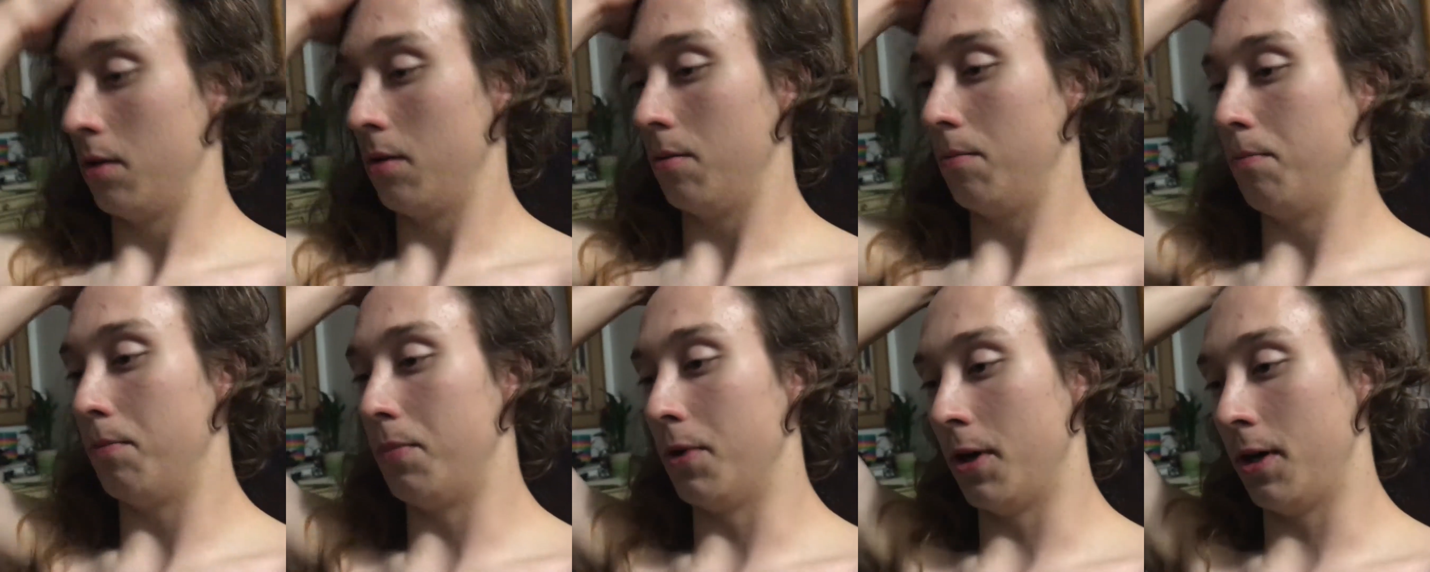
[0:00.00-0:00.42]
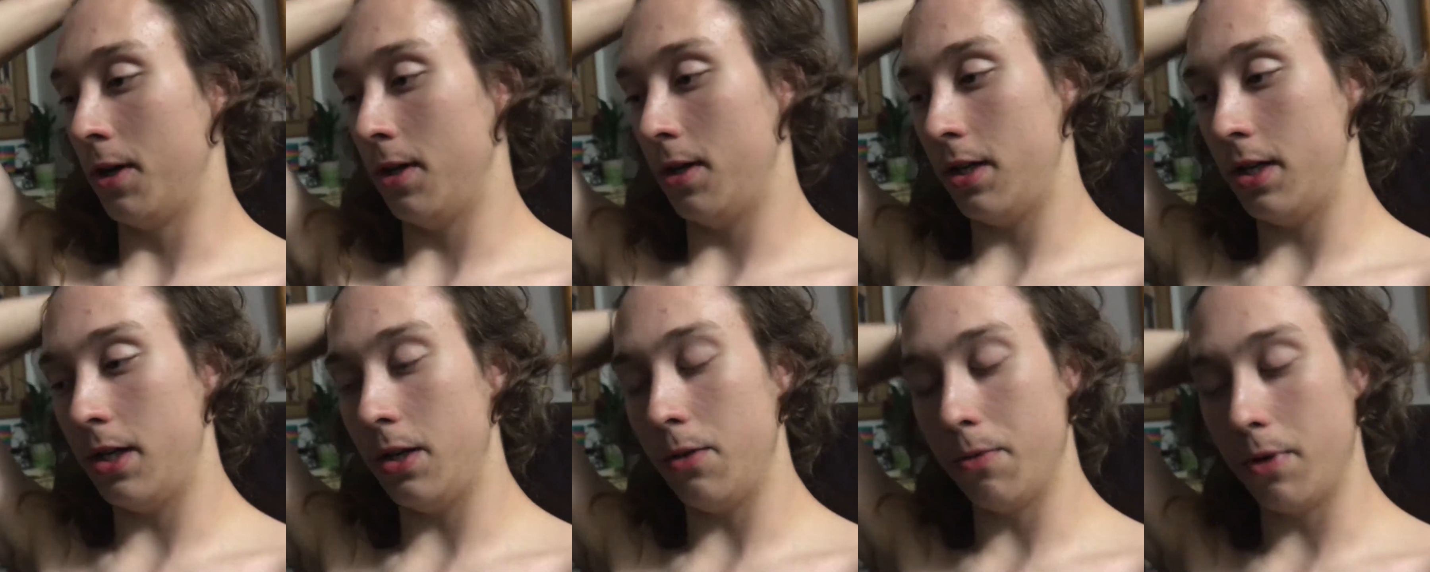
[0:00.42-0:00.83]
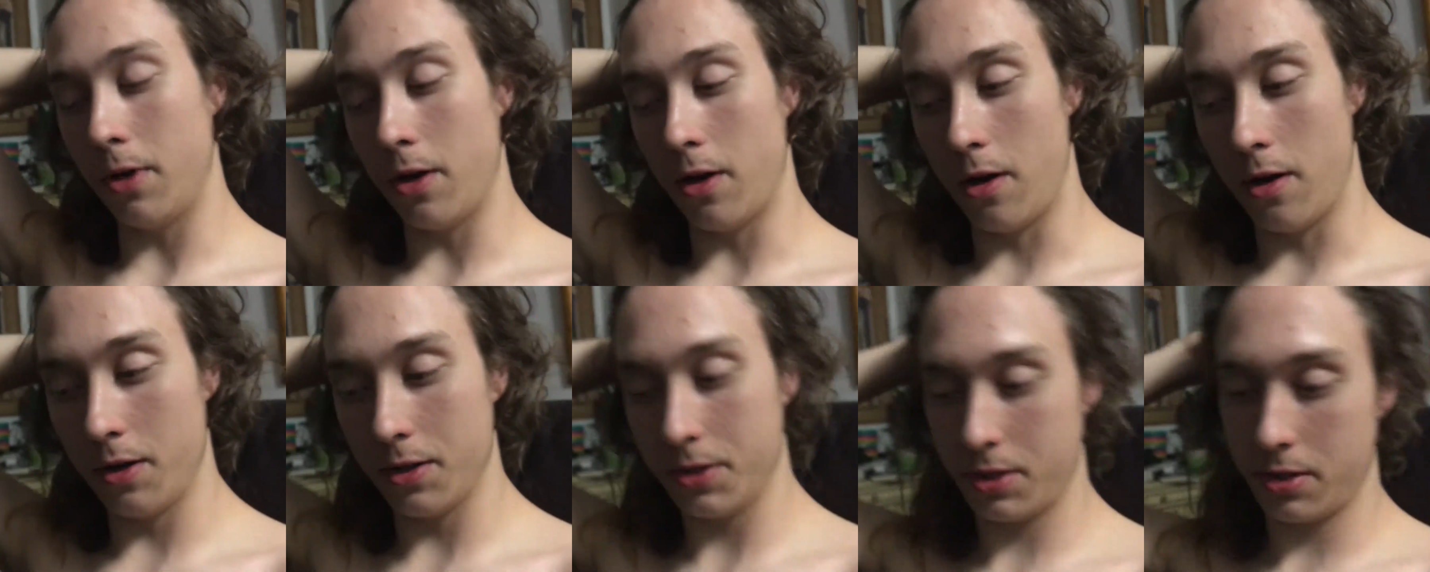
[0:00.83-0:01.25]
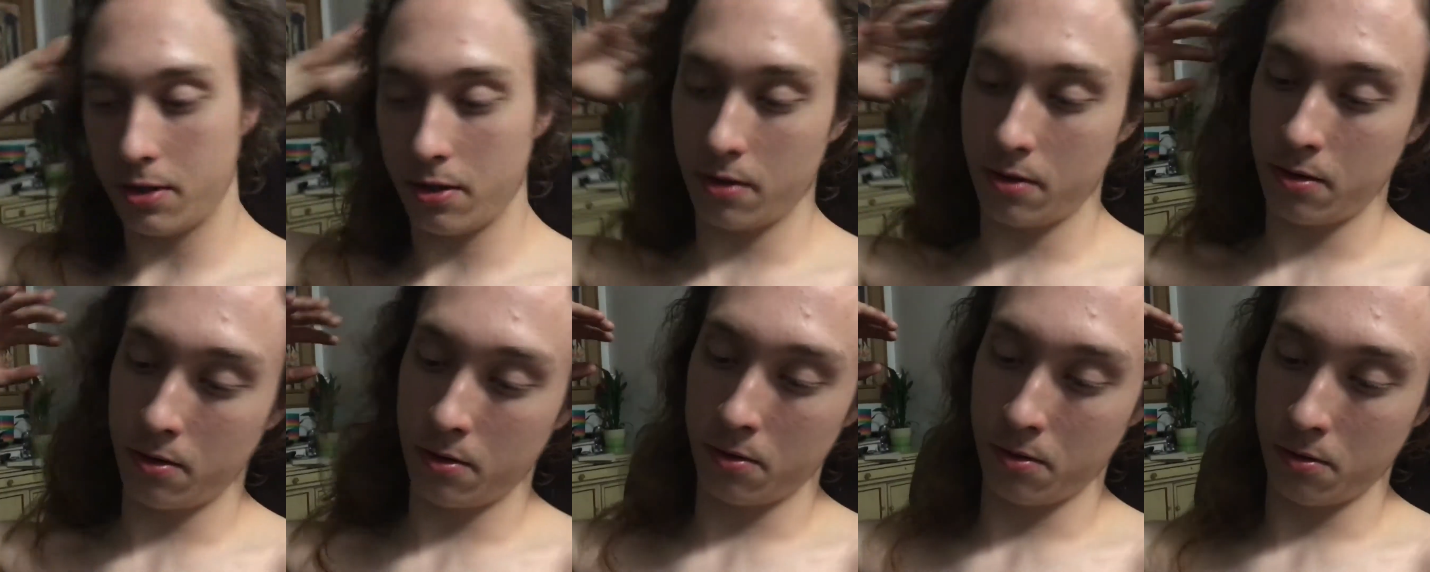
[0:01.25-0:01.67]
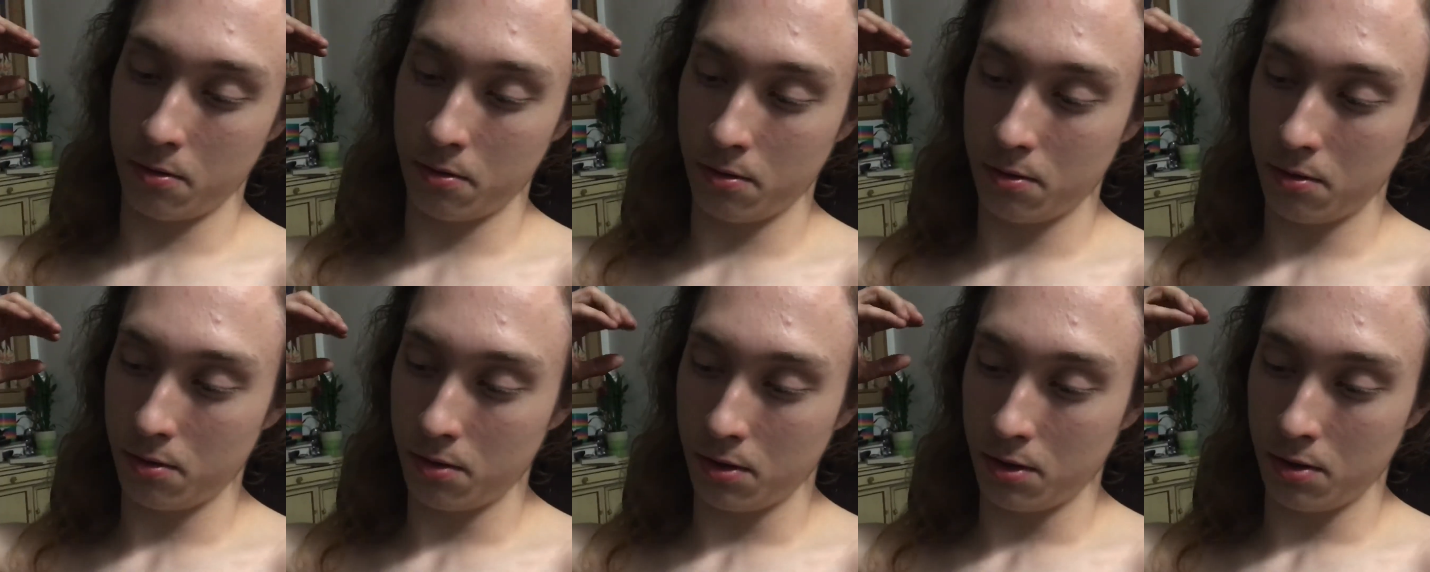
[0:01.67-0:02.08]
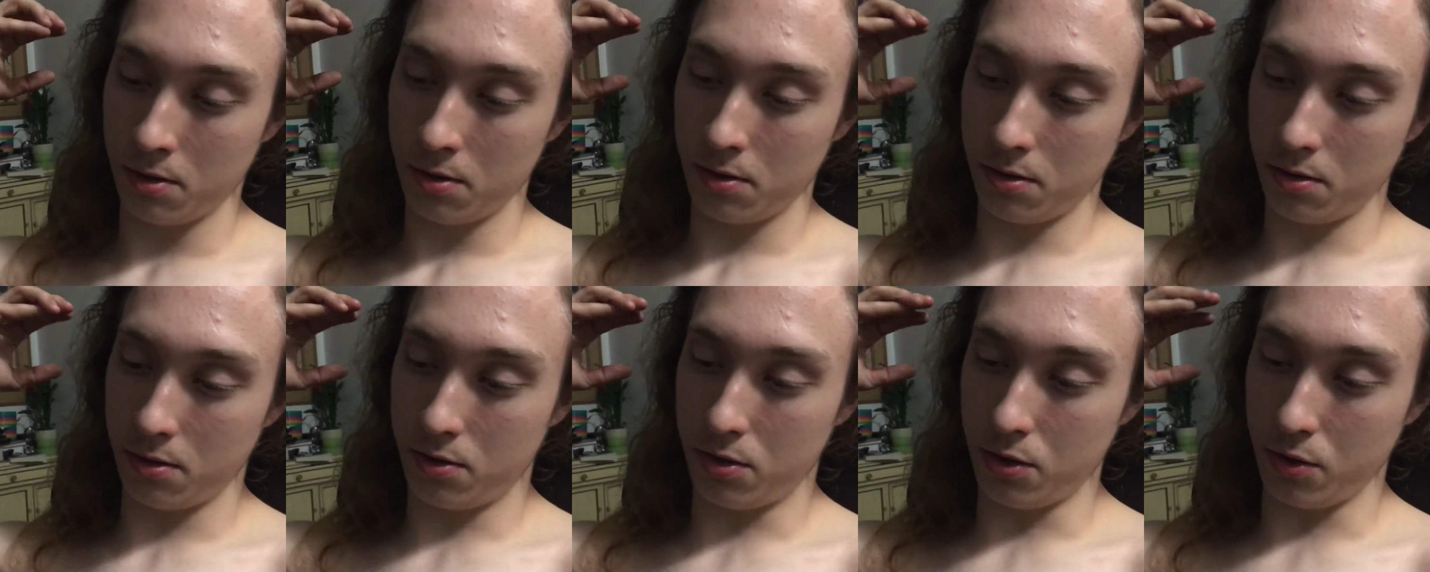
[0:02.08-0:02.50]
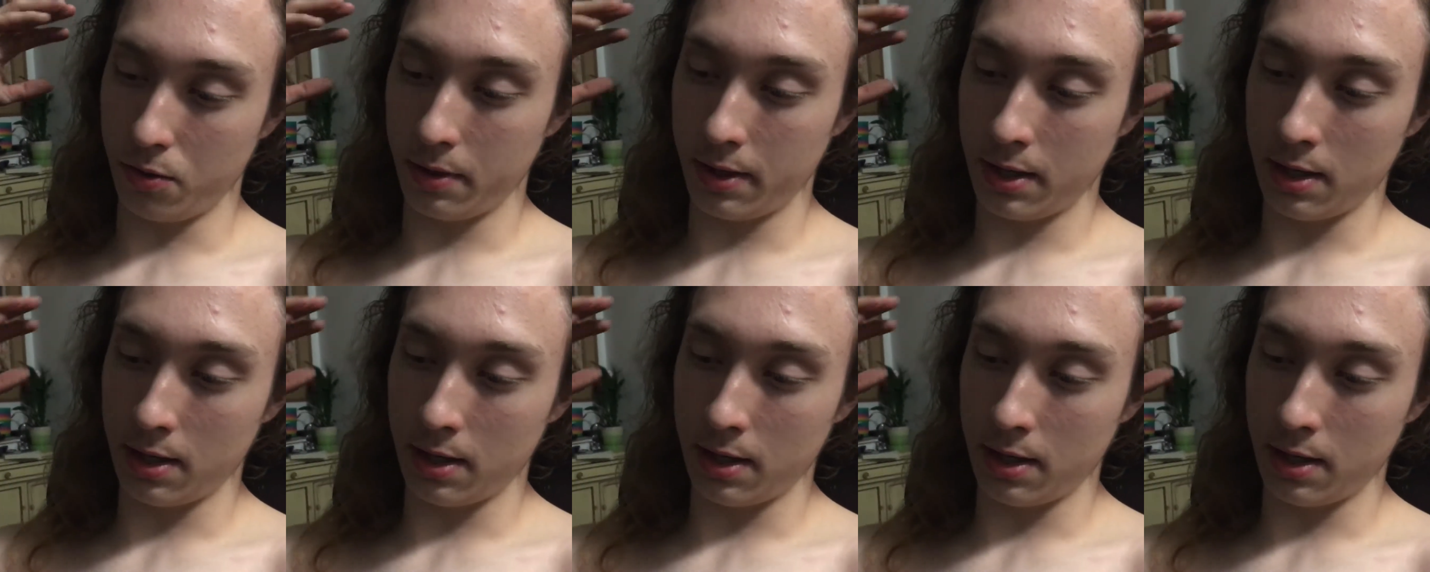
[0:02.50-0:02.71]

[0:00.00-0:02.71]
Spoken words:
but he would also do